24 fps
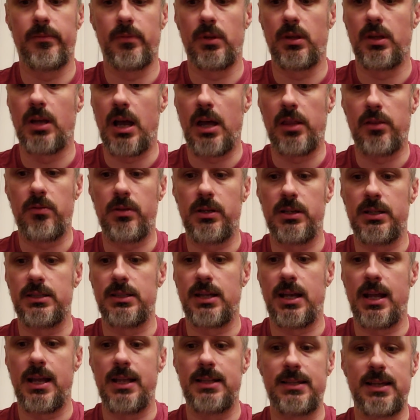Guthrie
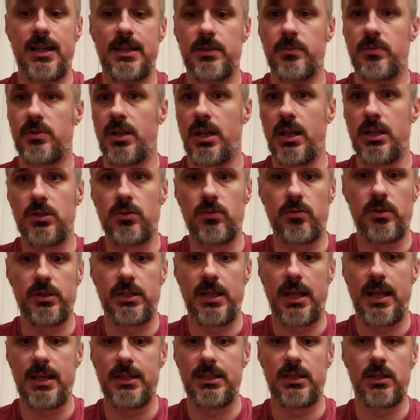Designs has them. Slide Tools
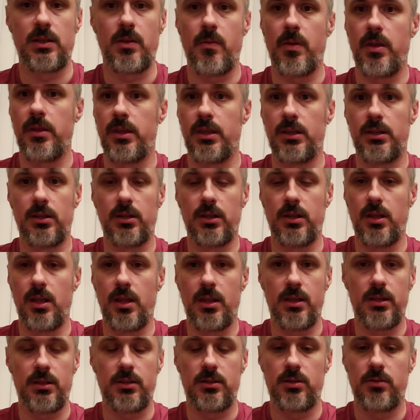has them. I think
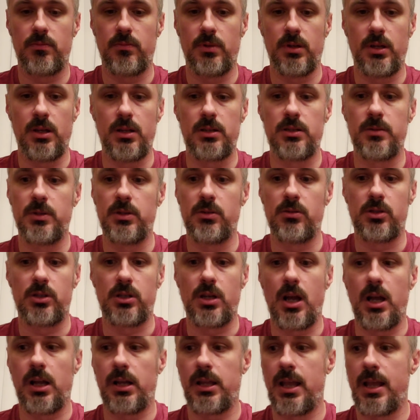Dimitri
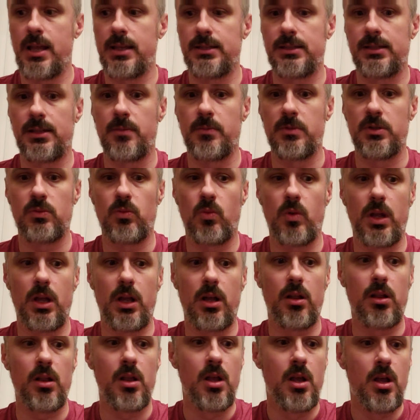Stock has some as
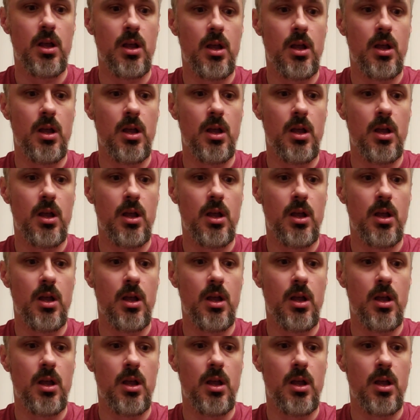well,